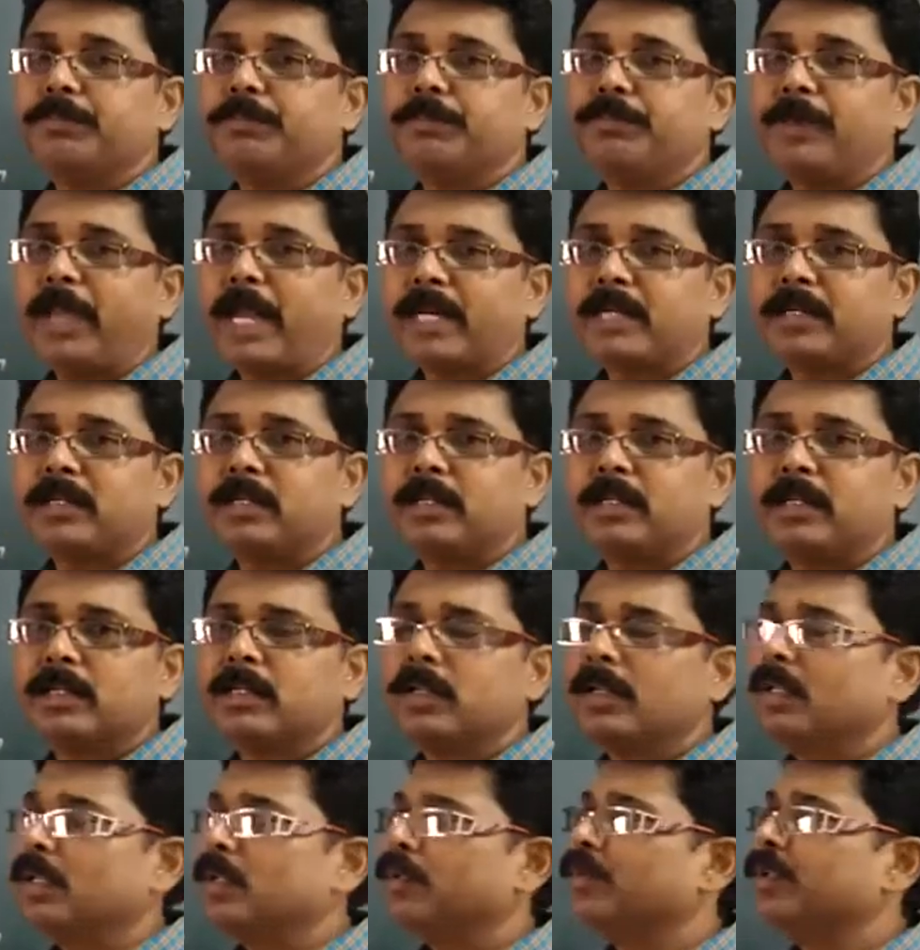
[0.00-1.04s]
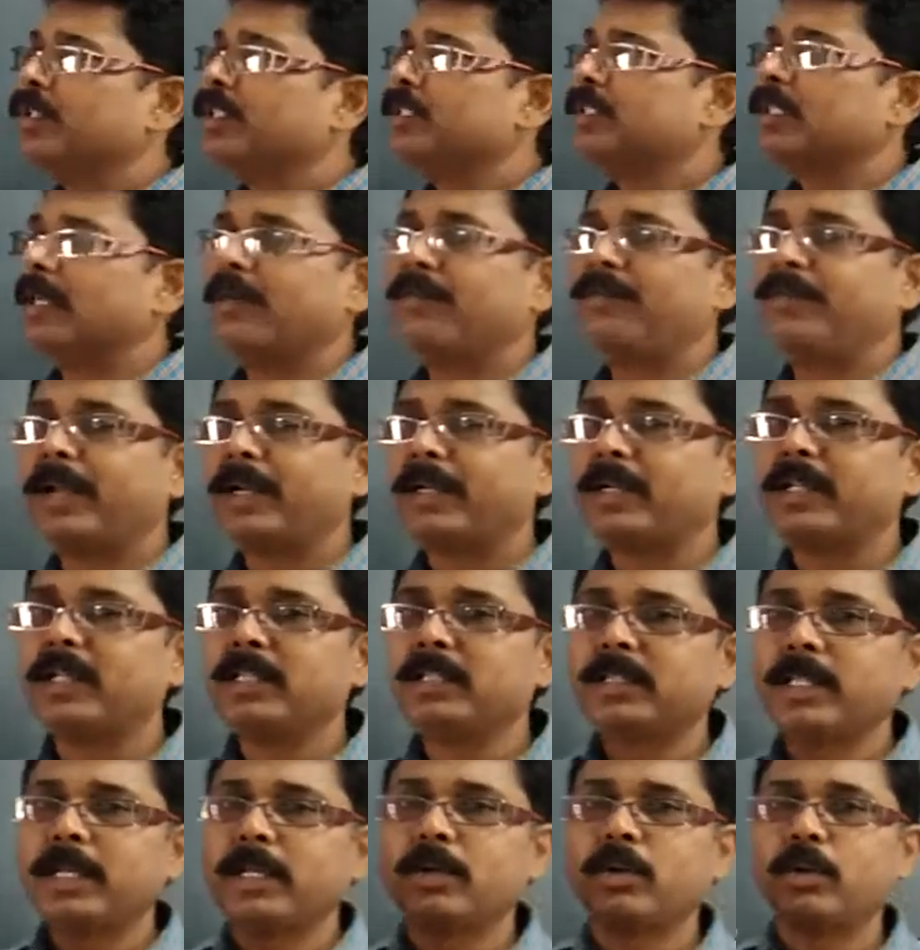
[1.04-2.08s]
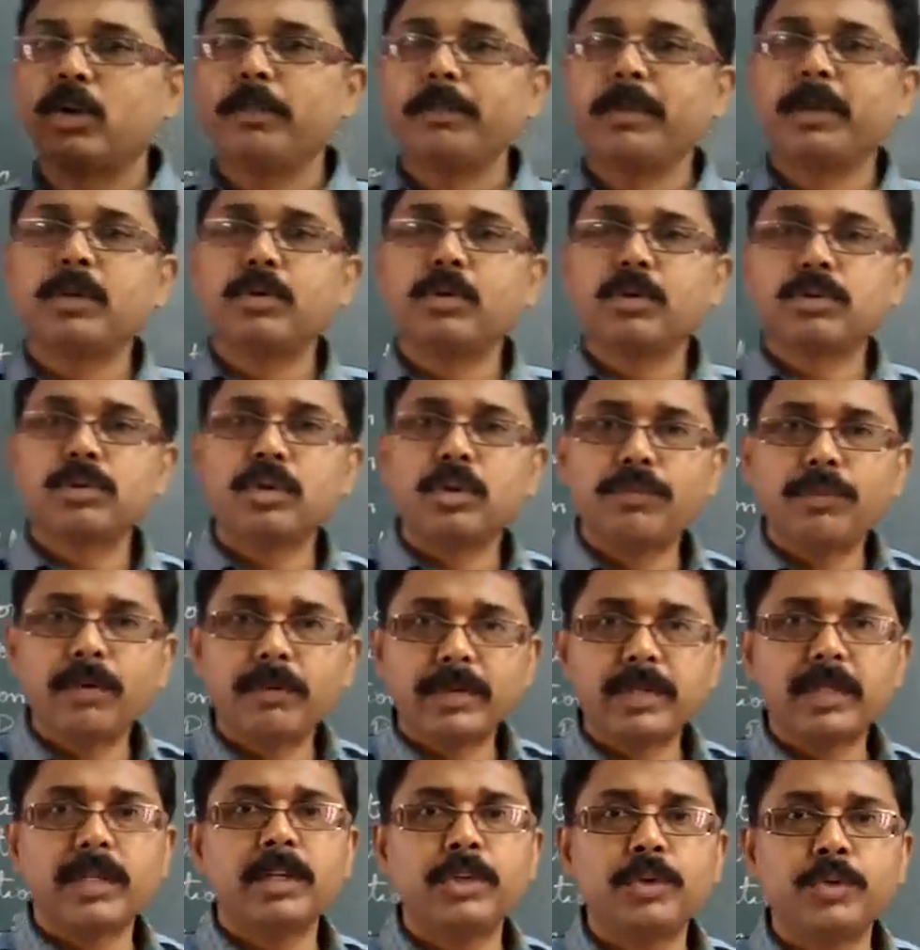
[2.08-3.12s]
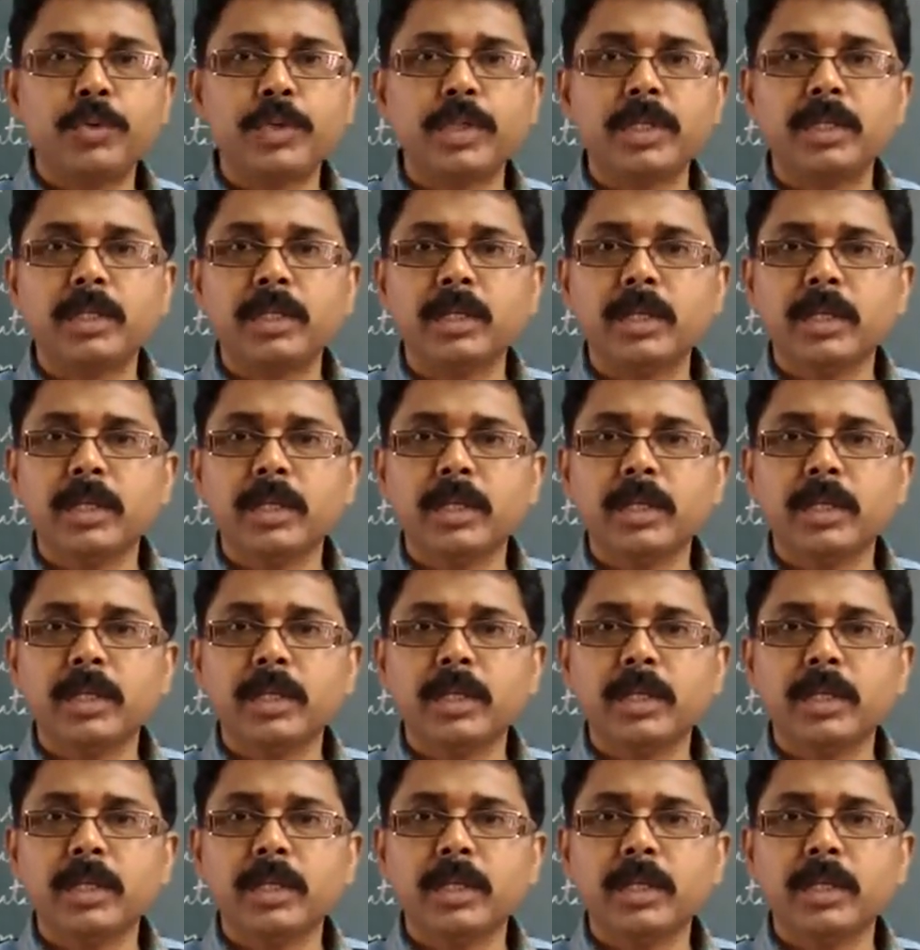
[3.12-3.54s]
factor which is affecting the economic growth of our country,